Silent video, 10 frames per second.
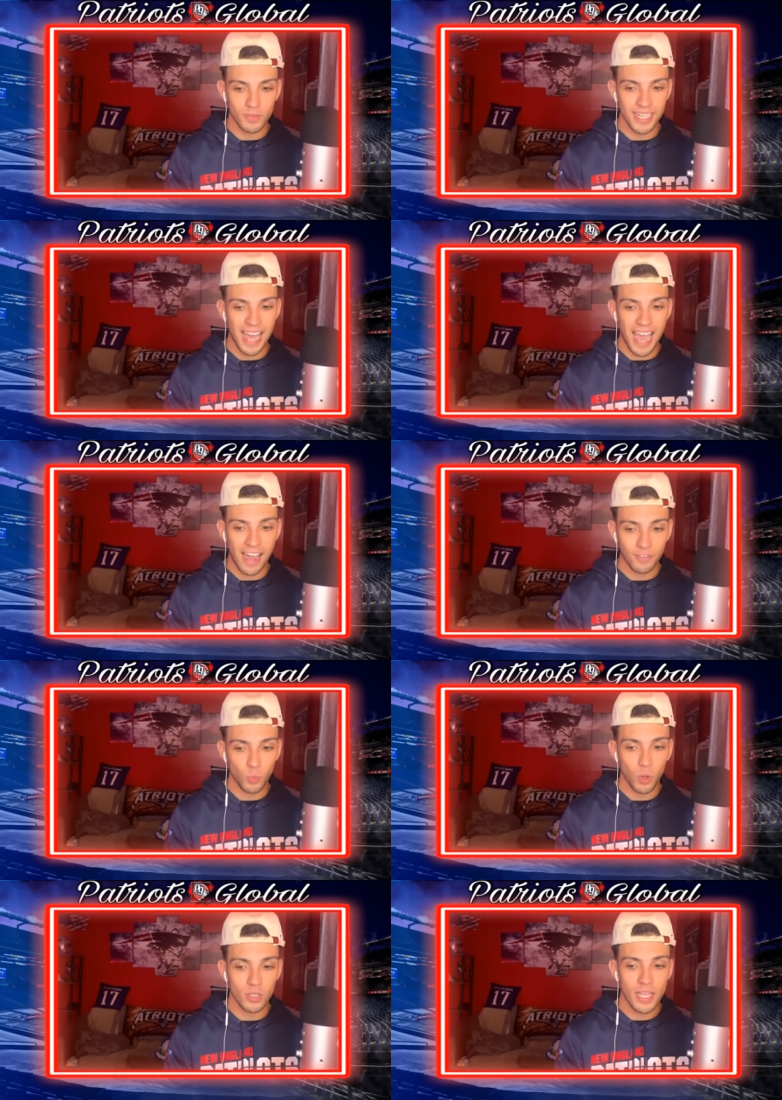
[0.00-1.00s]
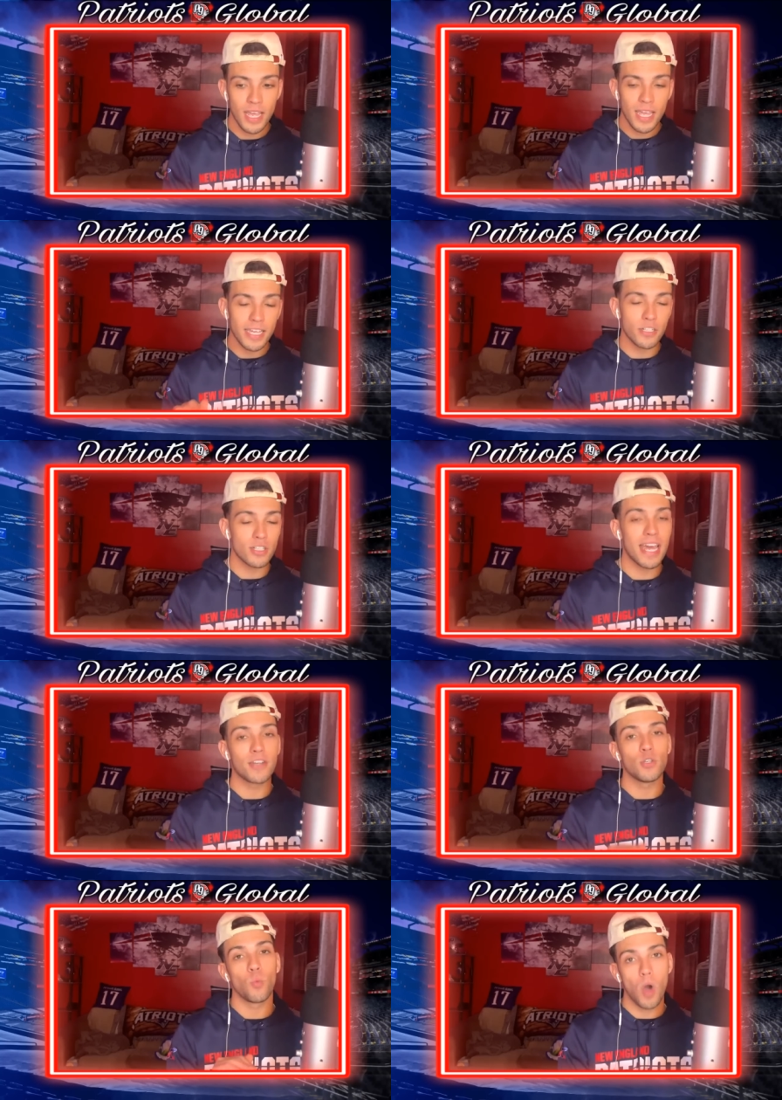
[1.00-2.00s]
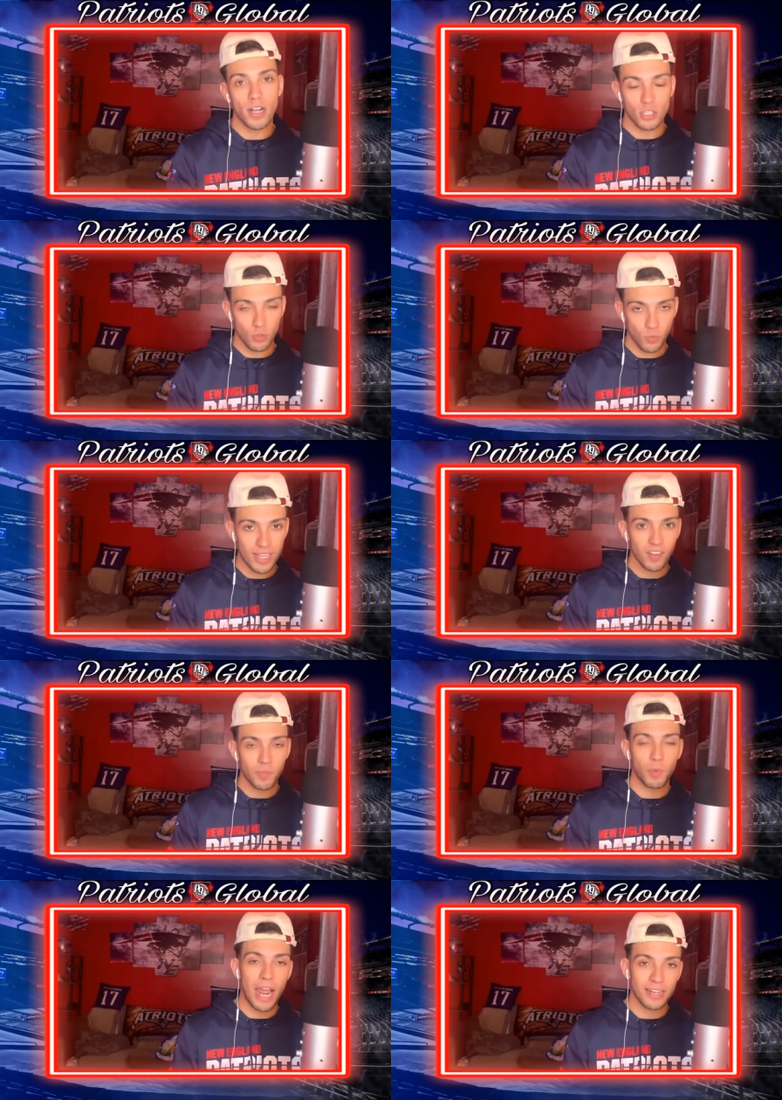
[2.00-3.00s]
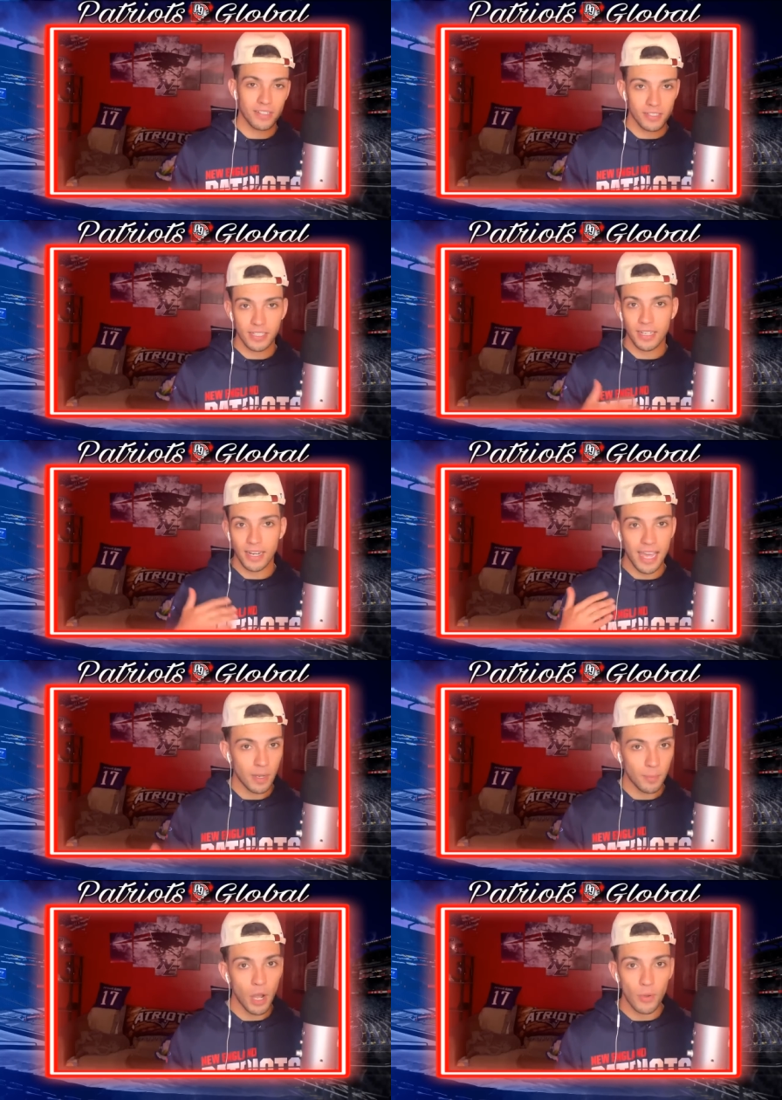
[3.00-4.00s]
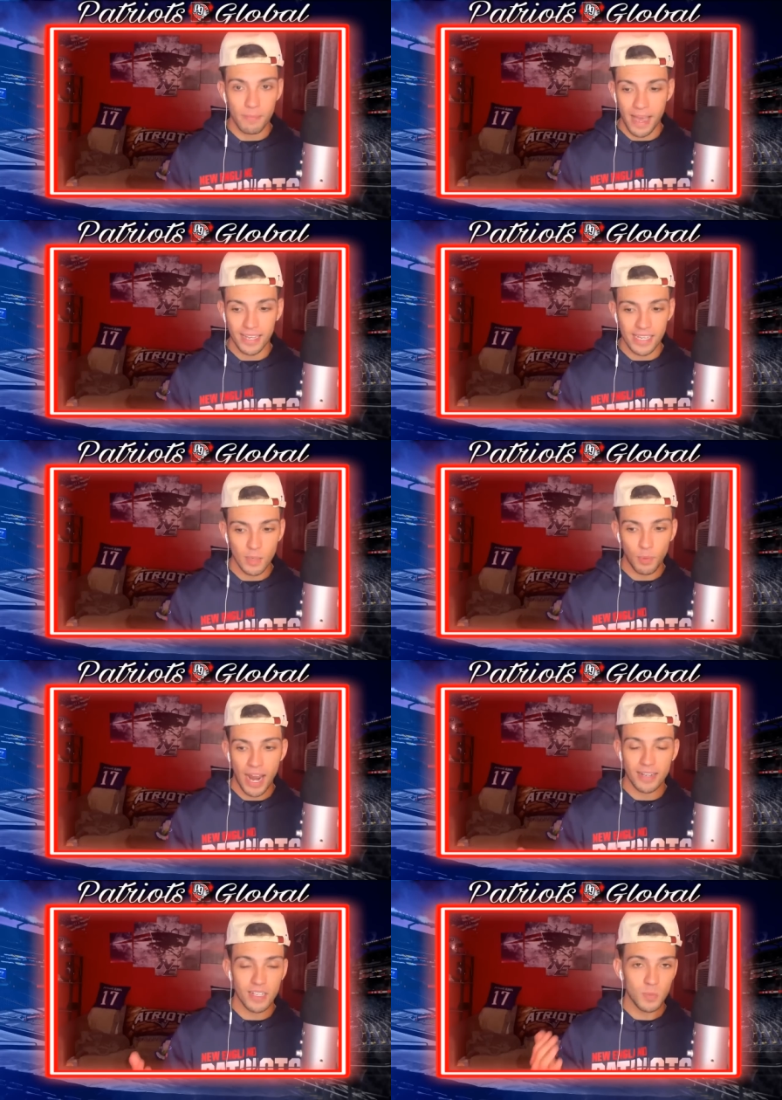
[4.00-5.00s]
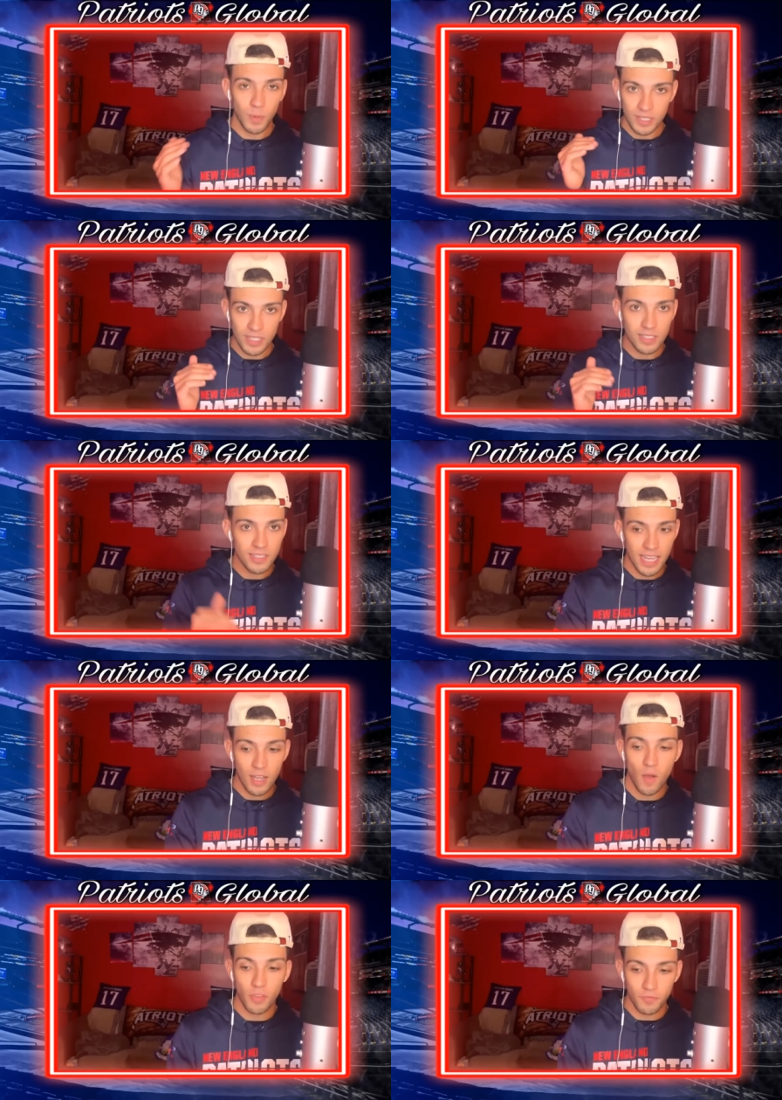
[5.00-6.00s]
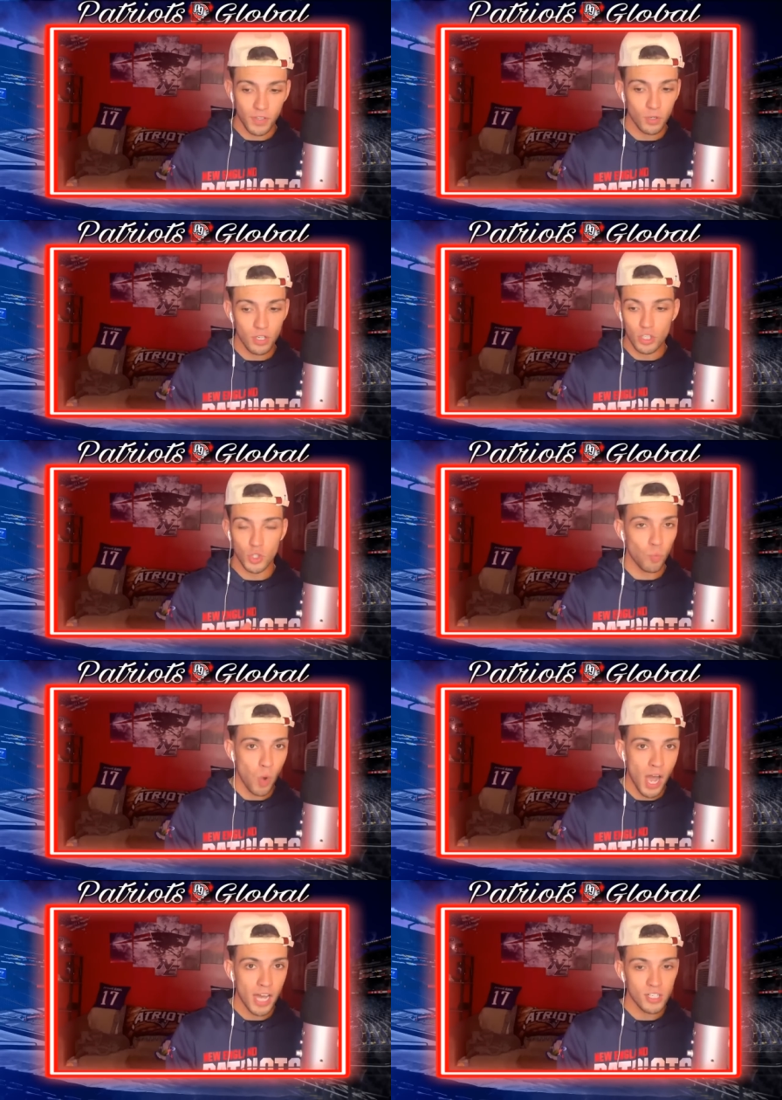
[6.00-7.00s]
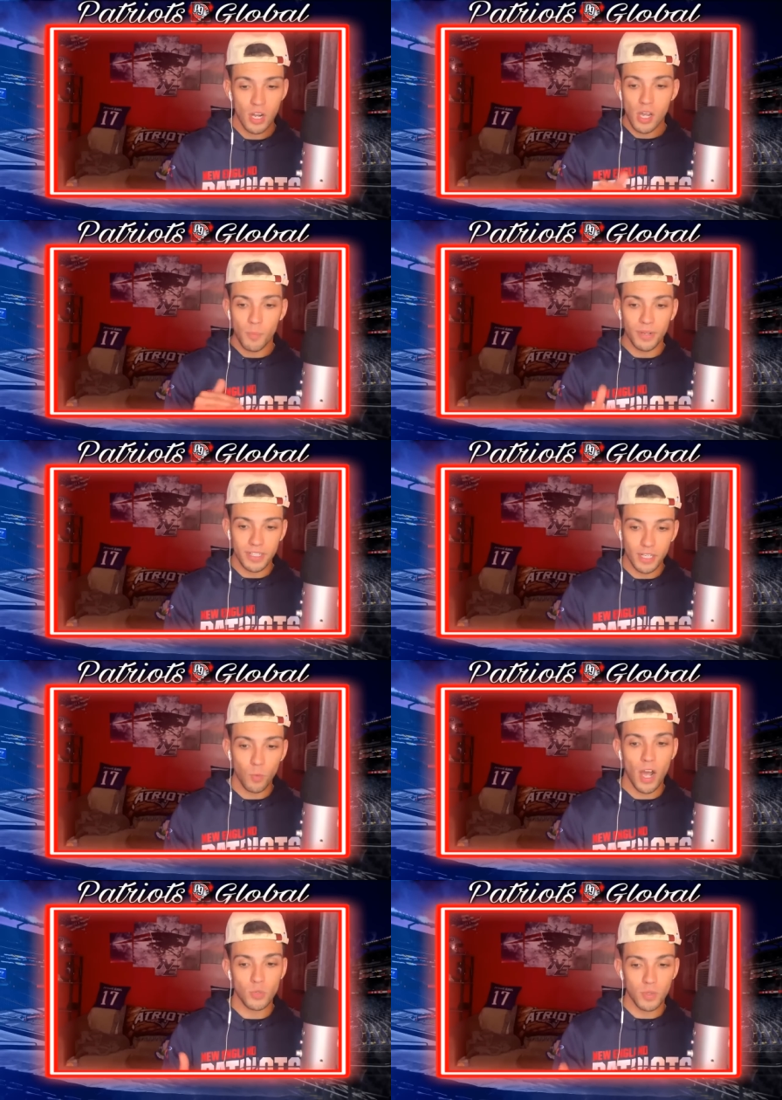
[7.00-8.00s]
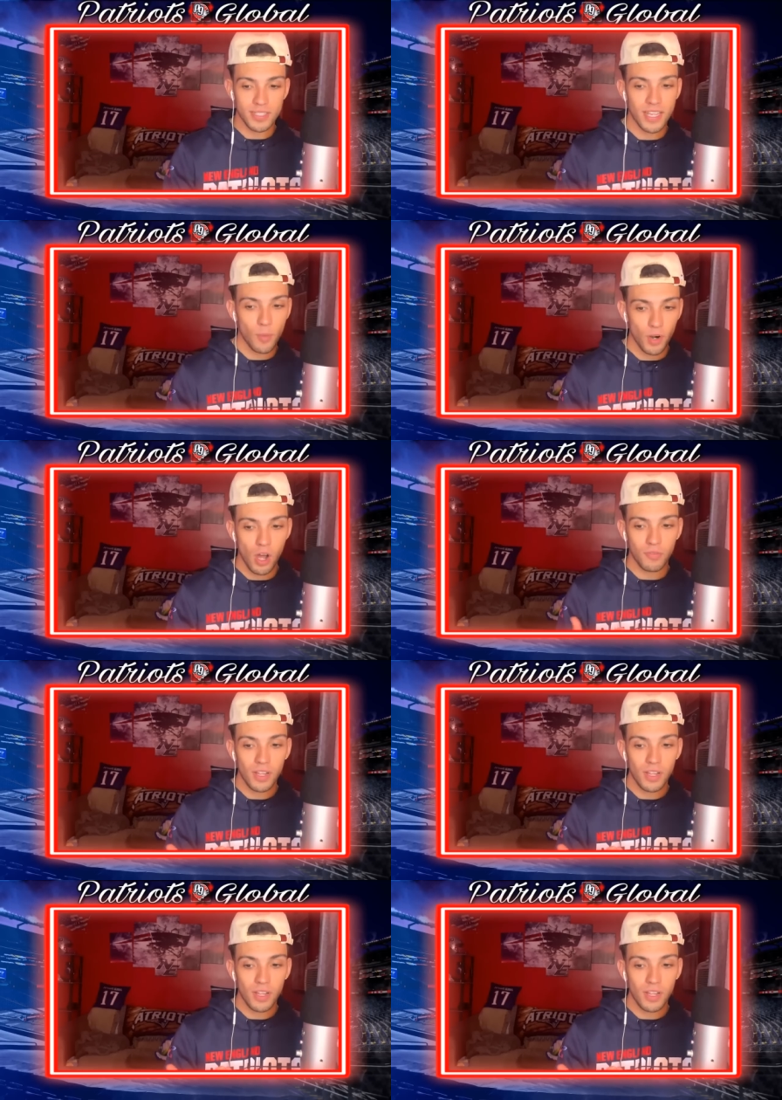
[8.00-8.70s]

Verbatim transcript: And afterwards, he just had to watch the rest of practice. He didn't end up going back into practice, but he did stay on the field and just watch. But he did watch with his helmet off